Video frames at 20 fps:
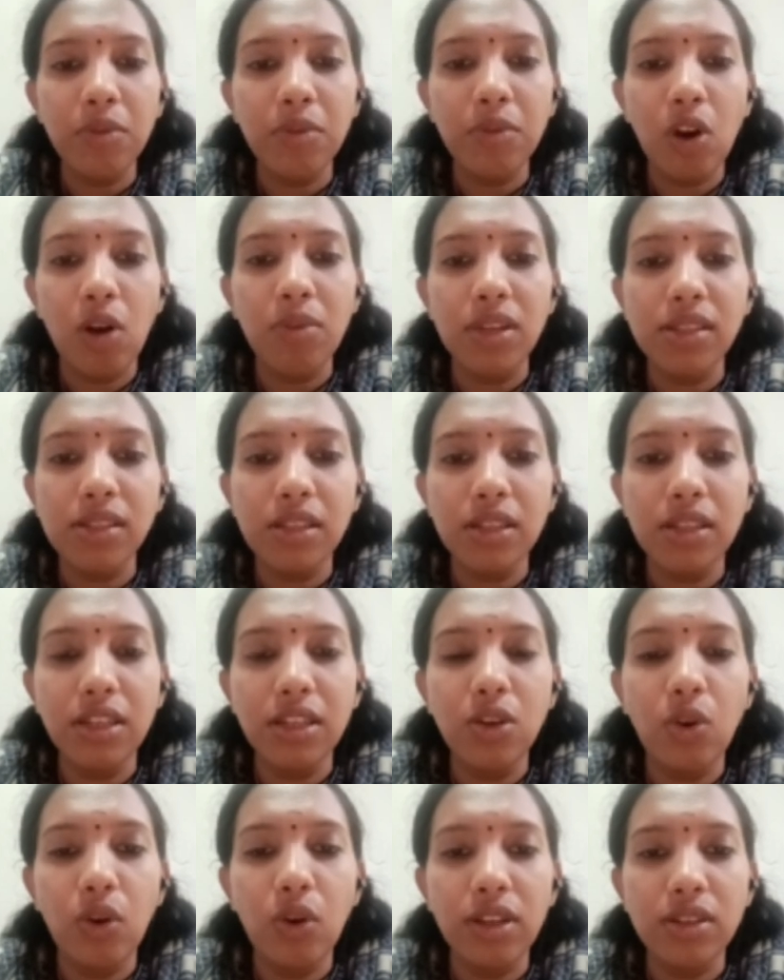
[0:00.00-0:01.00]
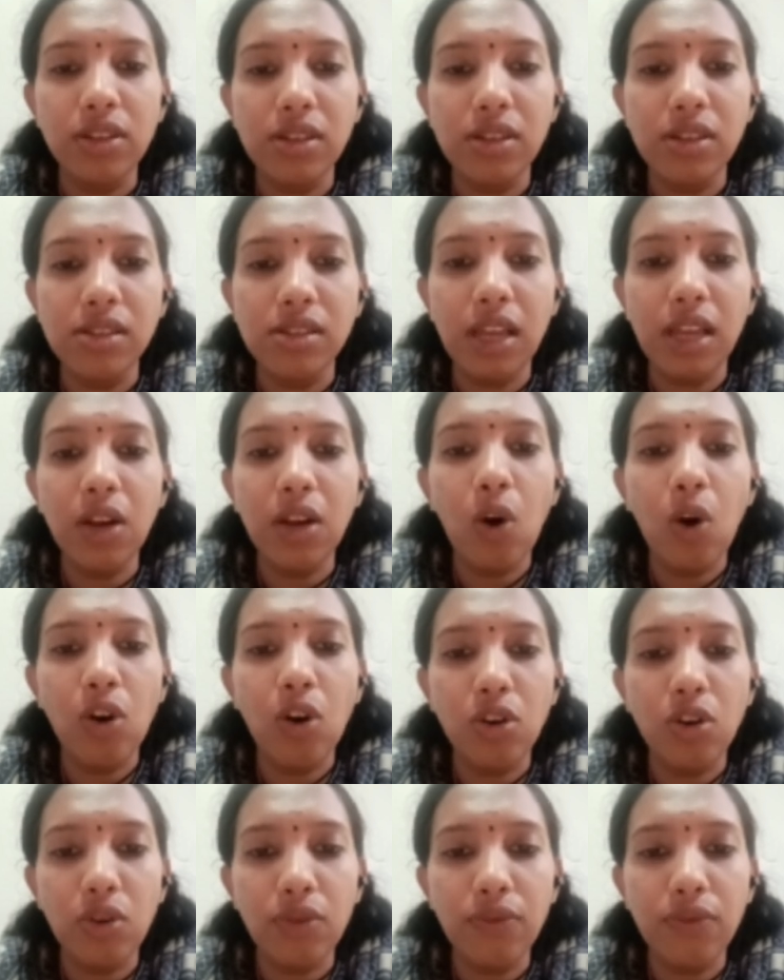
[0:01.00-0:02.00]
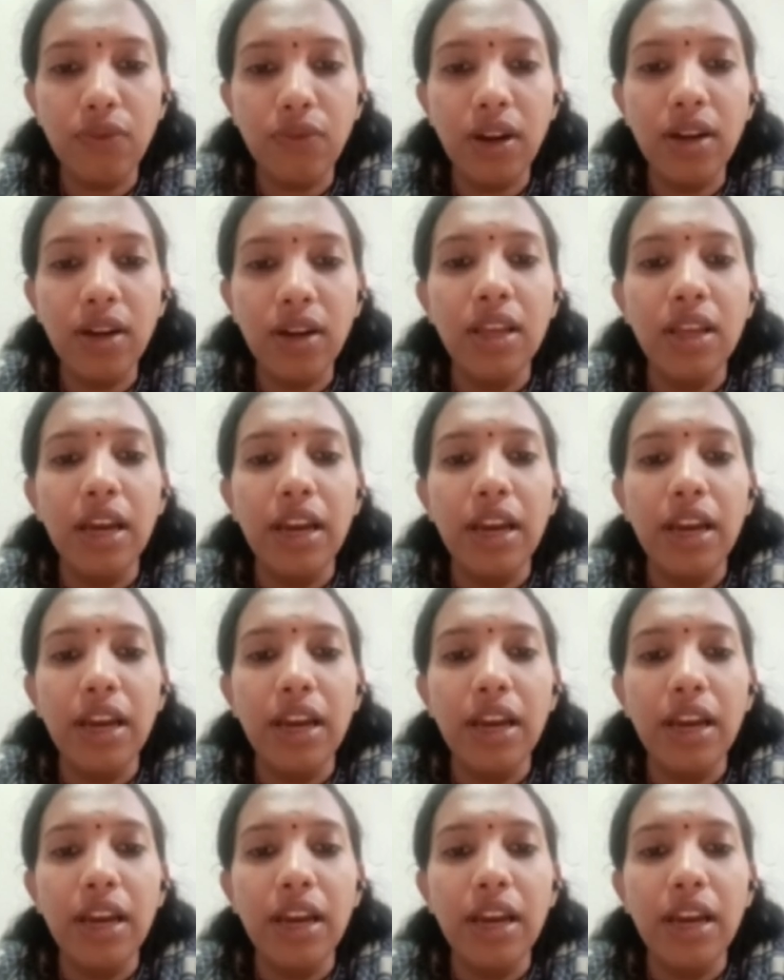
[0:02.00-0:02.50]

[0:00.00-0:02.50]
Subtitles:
complexity notations are order of 1,